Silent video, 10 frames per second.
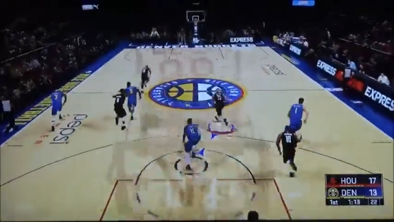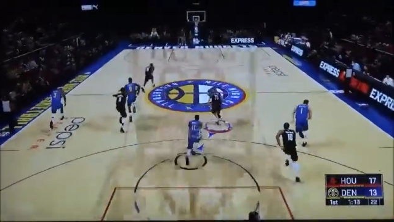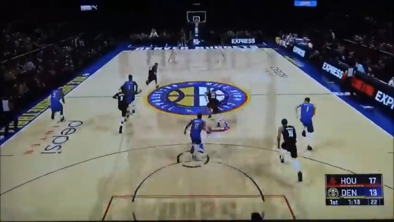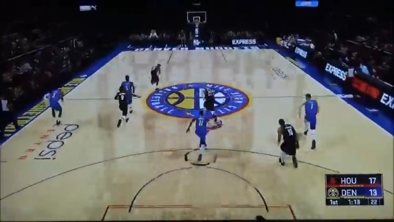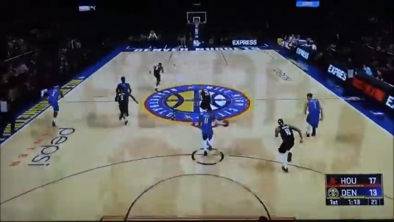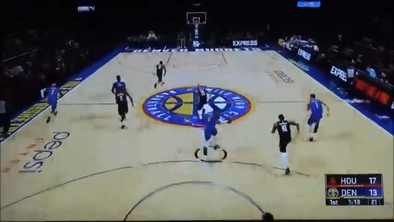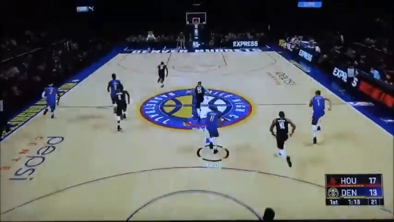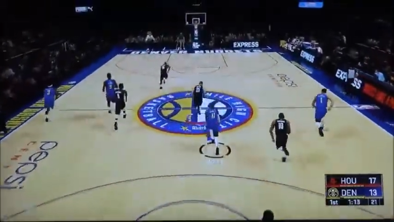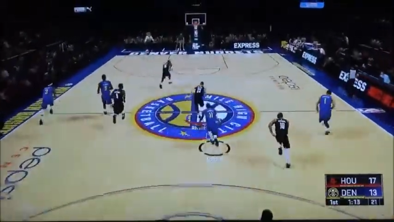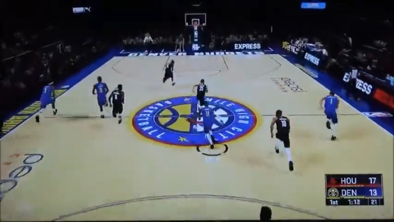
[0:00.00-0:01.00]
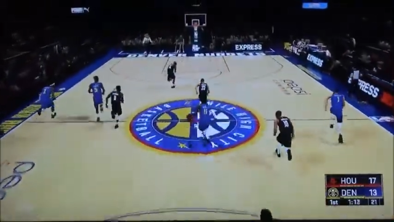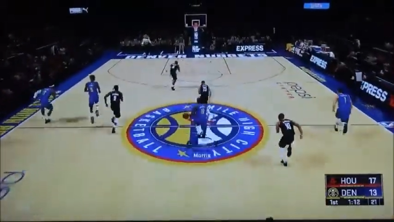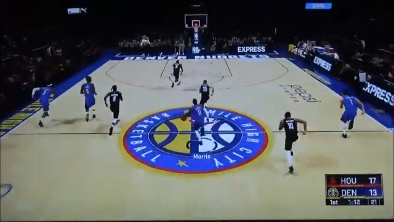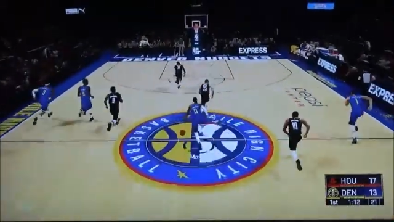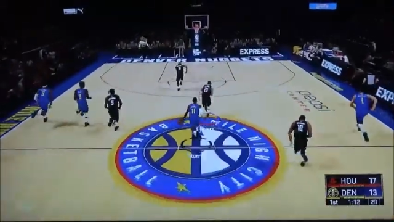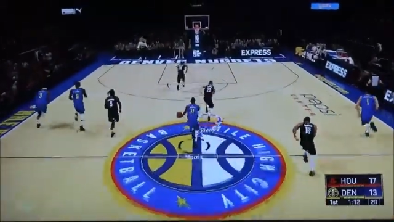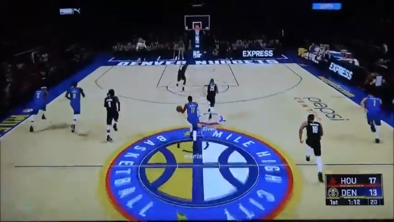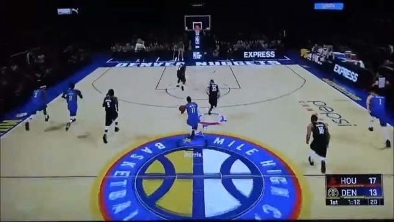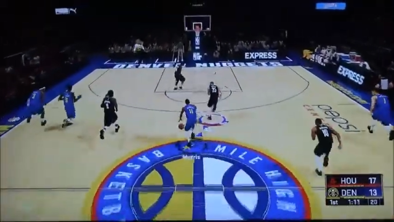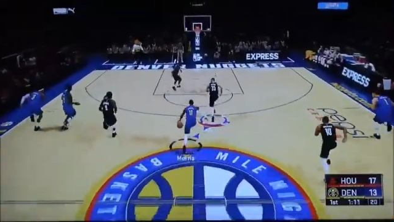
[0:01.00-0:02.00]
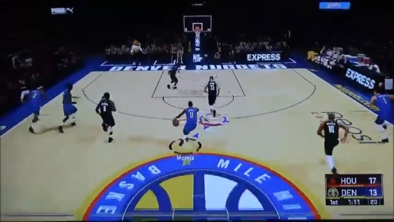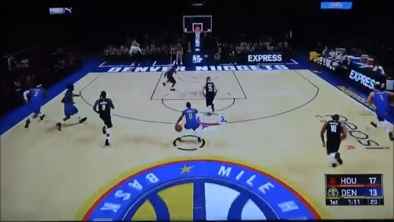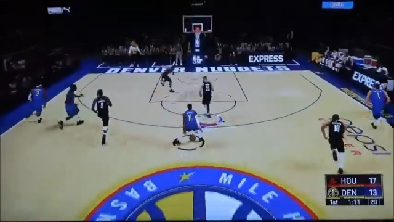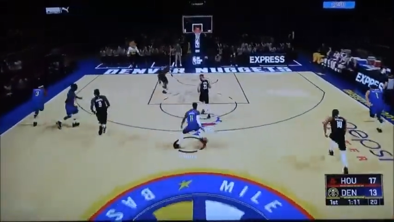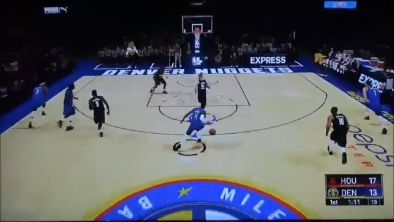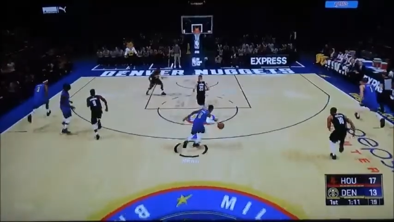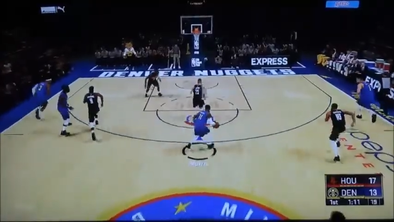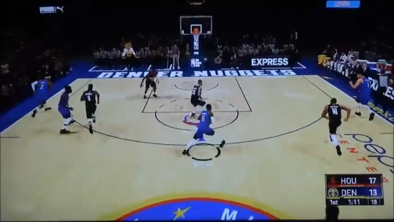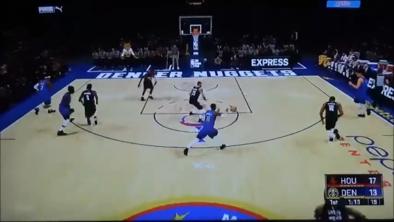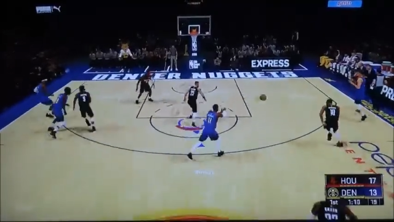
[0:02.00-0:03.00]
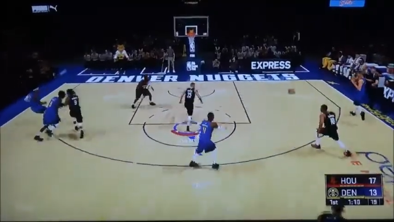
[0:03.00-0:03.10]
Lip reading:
Nobody's mouth can be seen.